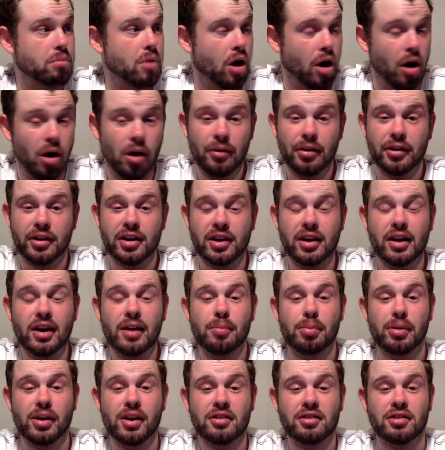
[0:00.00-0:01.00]
All the
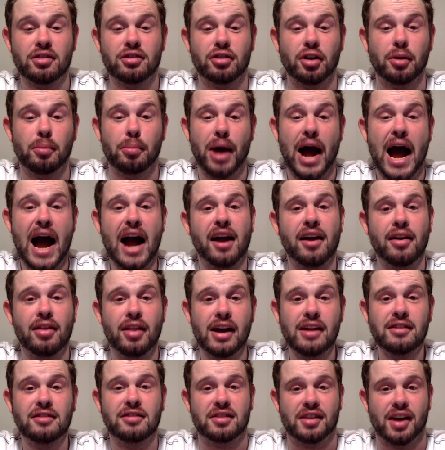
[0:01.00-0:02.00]
key pieces are back and
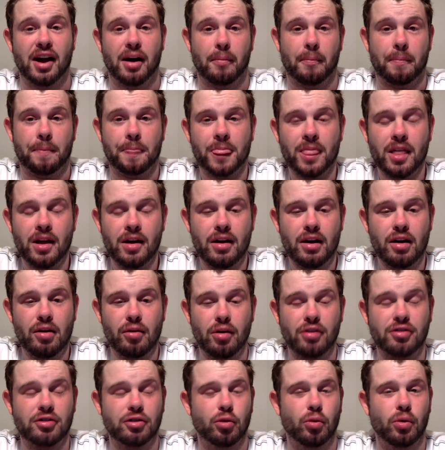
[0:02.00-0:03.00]
then some.
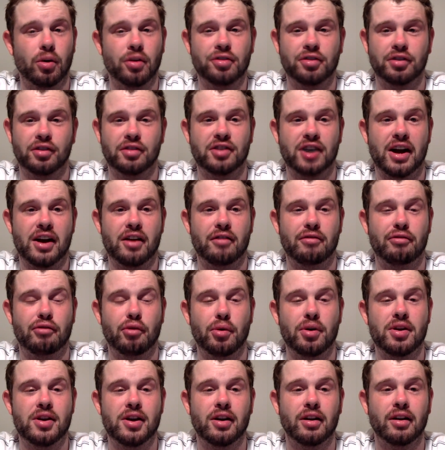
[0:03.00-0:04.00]
Russell Wilson signed a
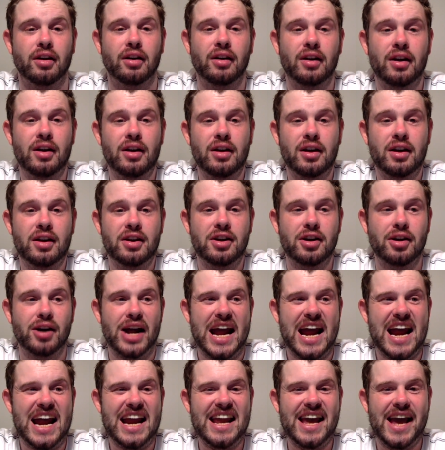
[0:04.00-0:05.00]
four-year,
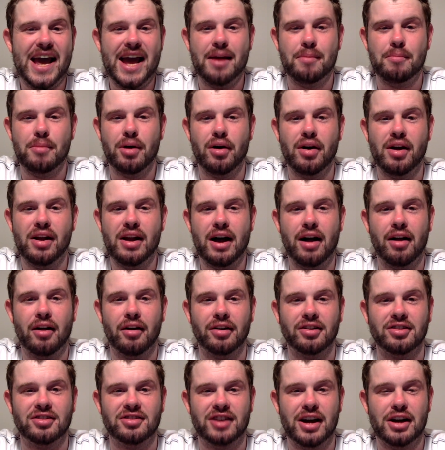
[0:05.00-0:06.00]
near eighty-eight million
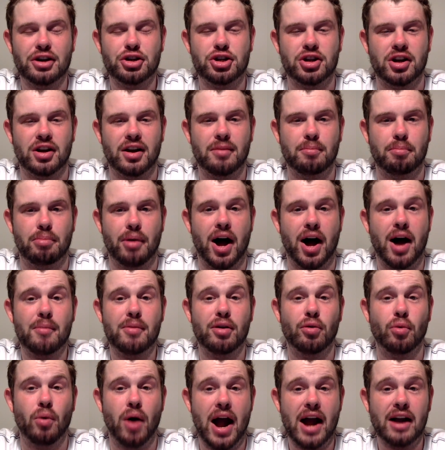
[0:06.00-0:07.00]
dollar extension, and
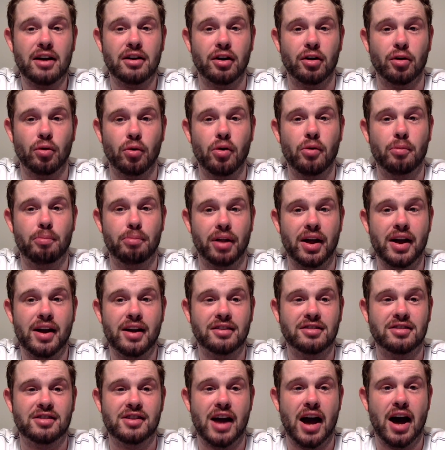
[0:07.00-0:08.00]
Bobby Wagner will play
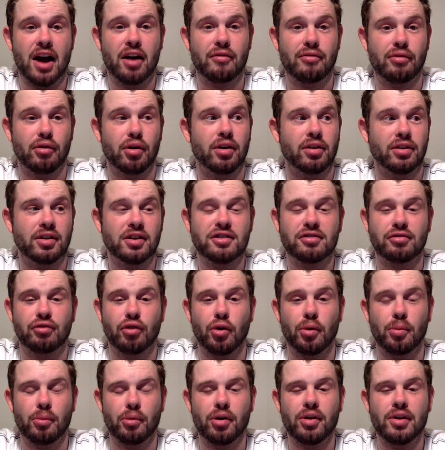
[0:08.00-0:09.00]
in Seattle for at least
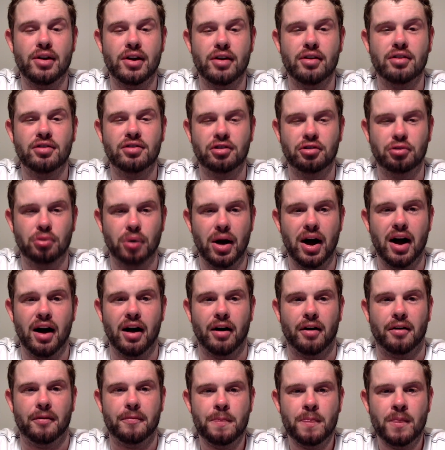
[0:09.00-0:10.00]
four more years as
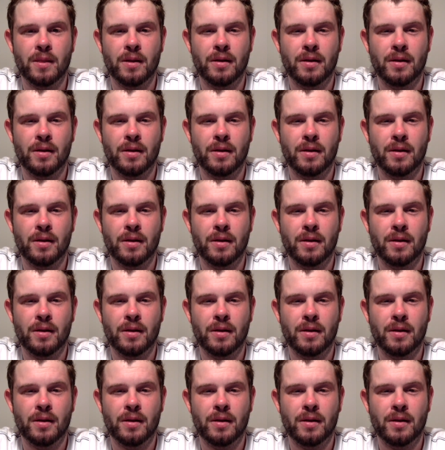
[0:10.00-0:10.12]
well.